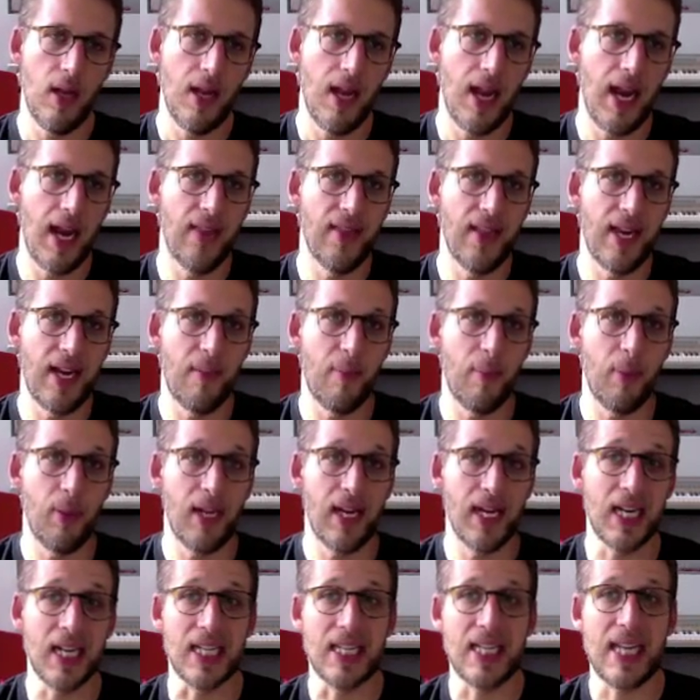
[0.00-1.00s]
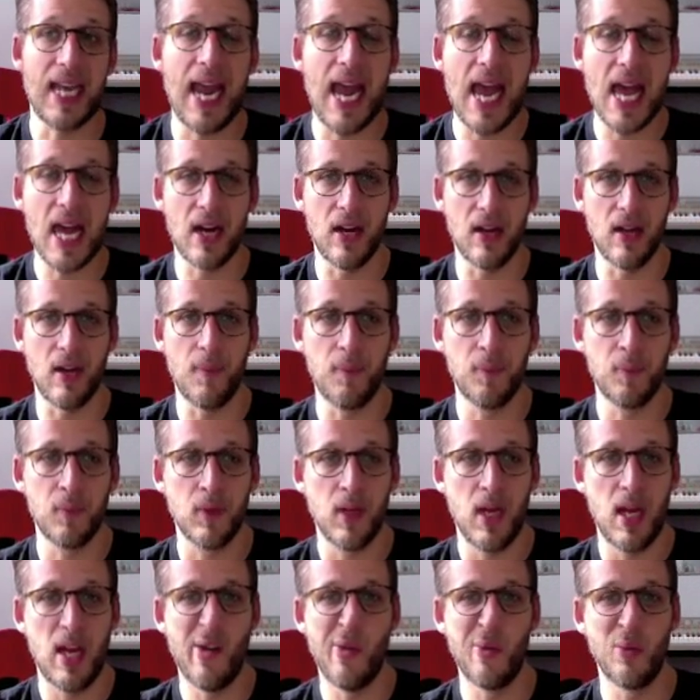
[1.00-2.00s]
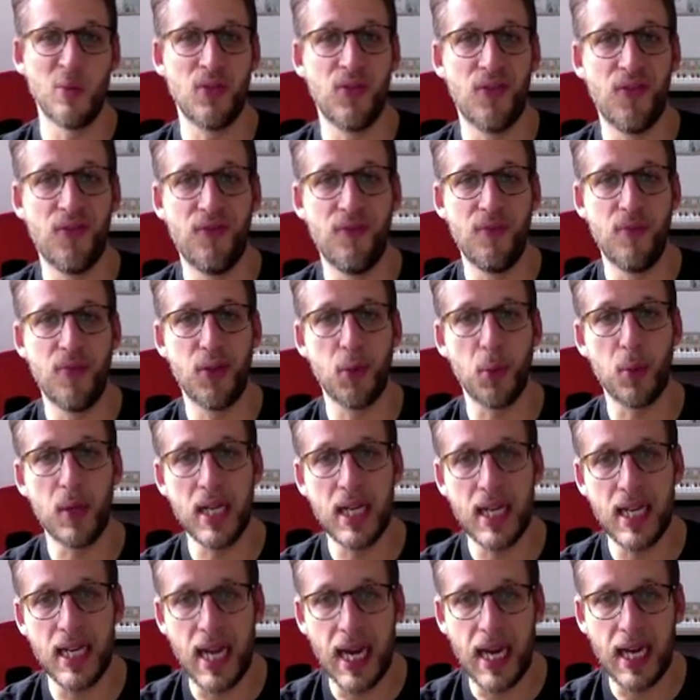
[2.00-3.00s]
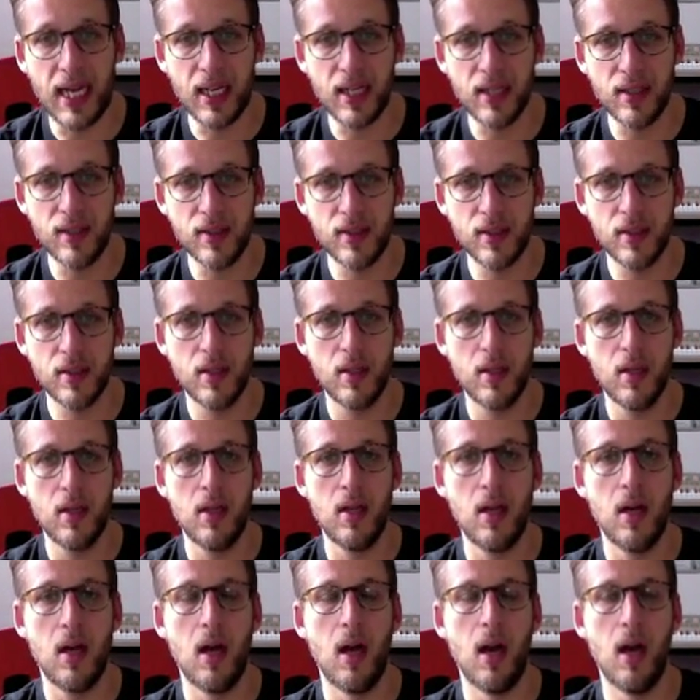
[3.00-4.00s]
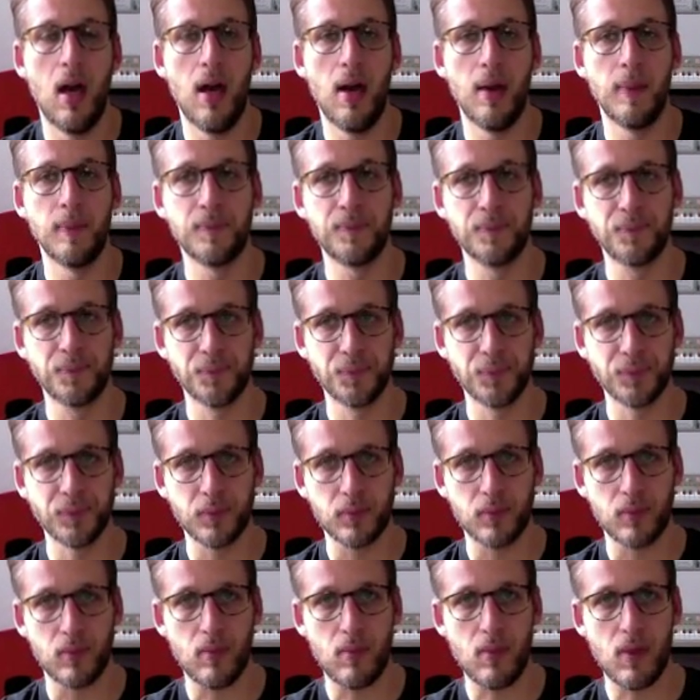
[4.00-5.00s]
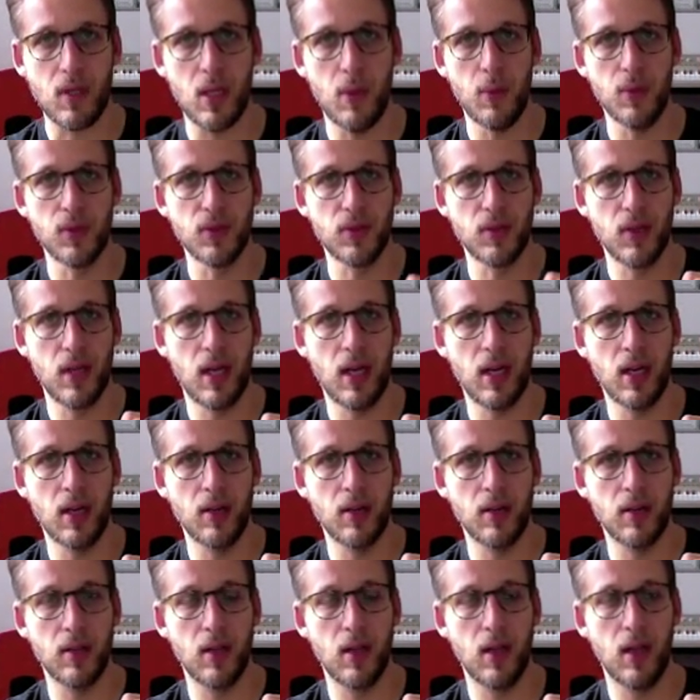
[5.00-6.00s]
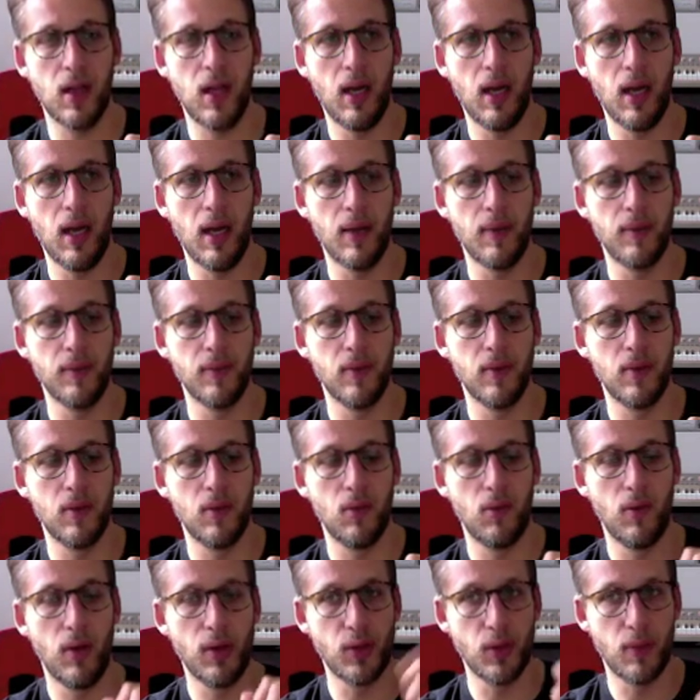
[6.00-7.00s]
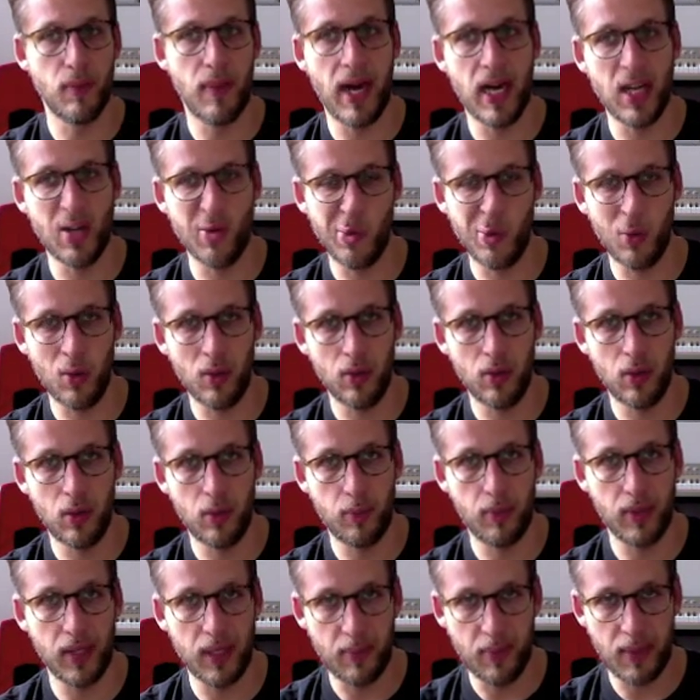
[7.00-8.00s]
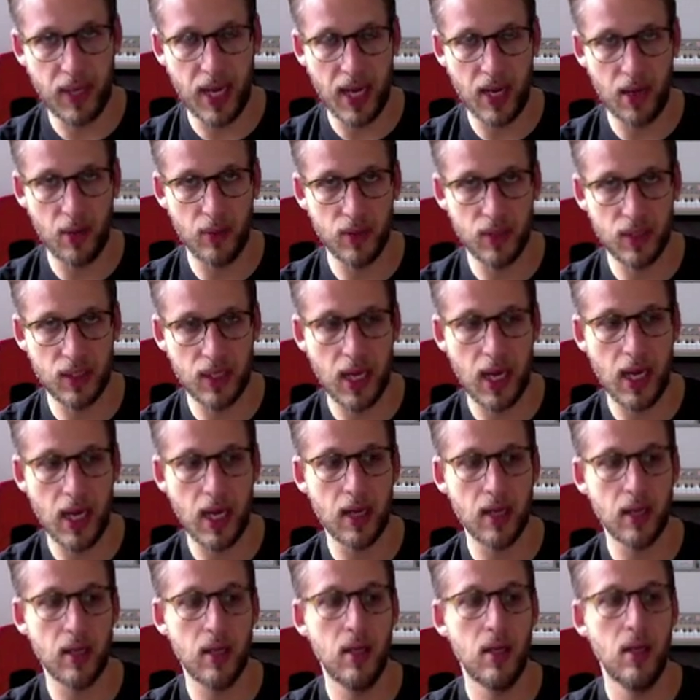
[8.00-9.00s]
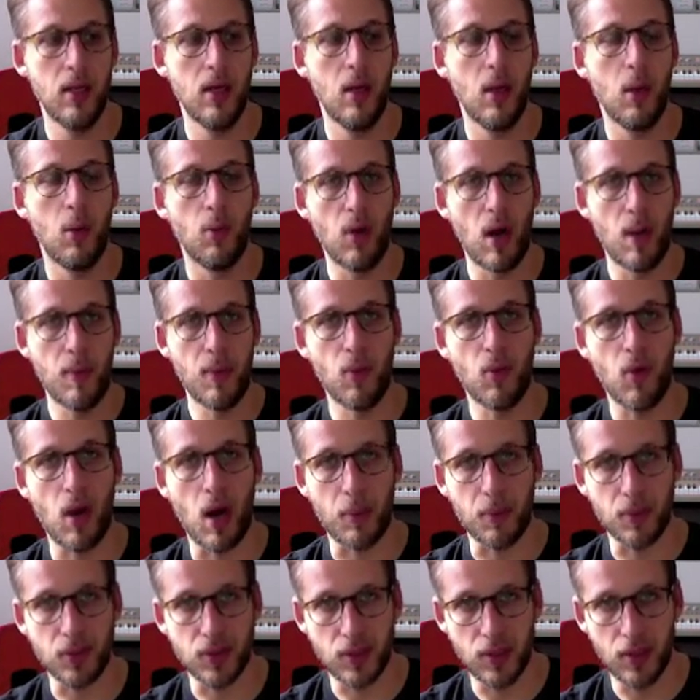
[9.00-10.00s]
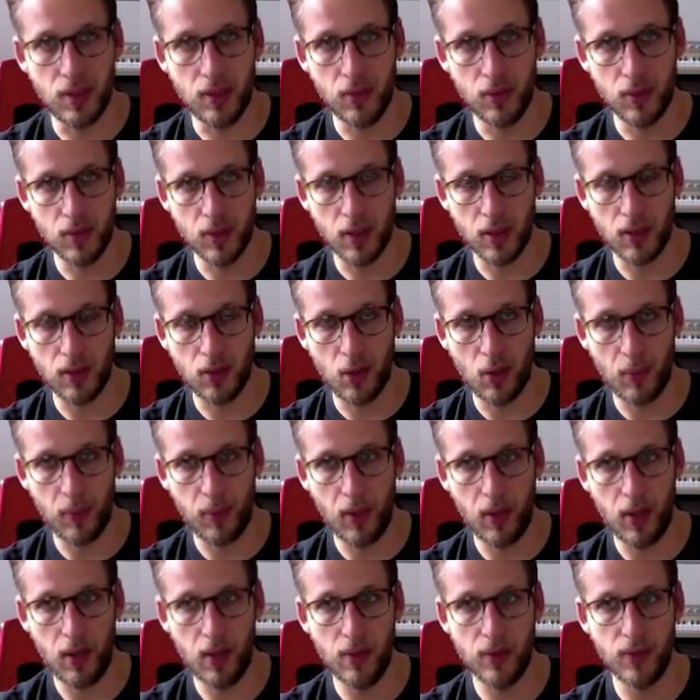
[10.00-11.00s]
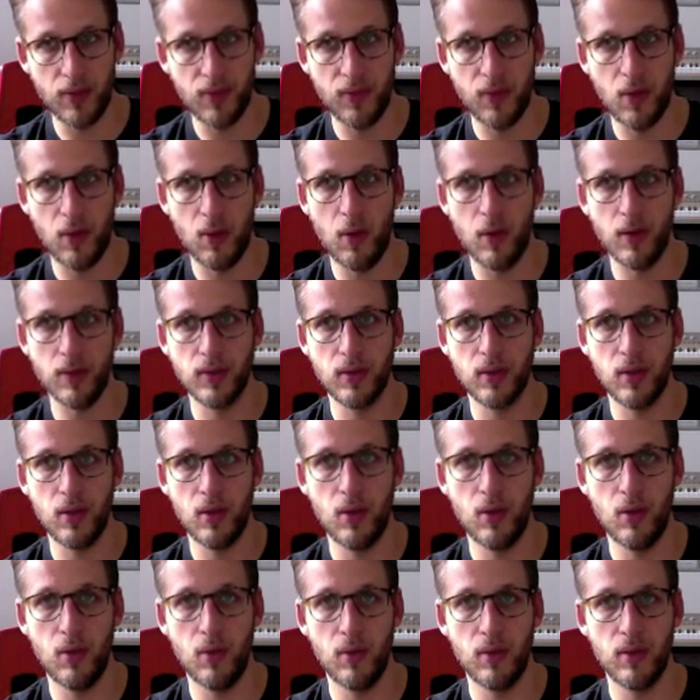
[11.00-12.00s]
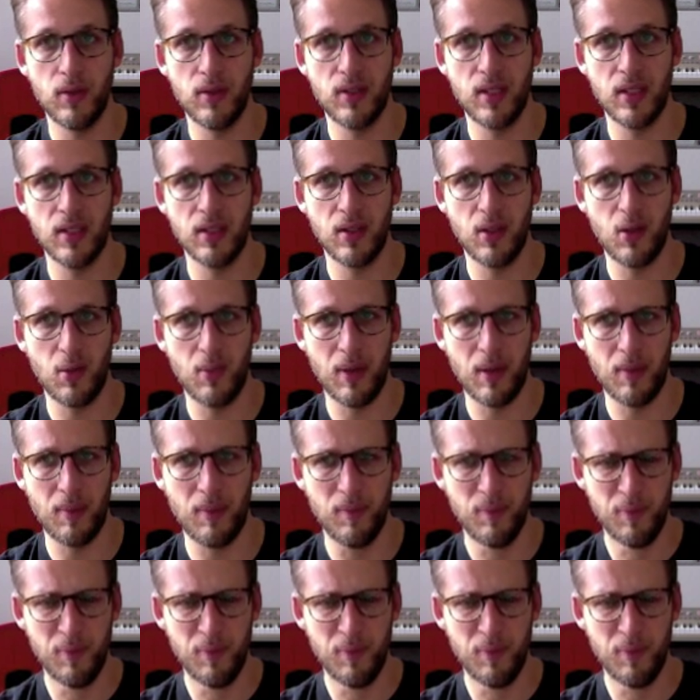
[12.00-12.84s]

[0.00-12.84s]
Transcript: And they played in Canada. And it was three Canadians. It was Richard Manuel, who played piano and sang, Robbie Robertson, who's the guitar player, who also sings a little bit,